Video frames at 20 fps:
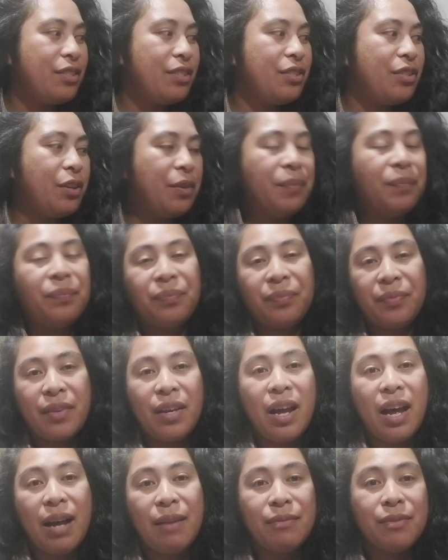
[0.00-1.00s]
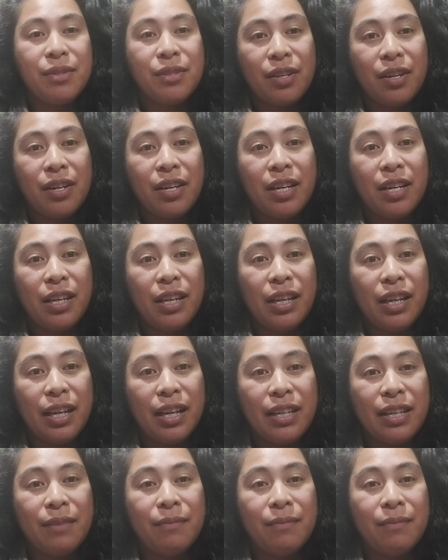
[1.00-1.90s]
And so I'm just going to let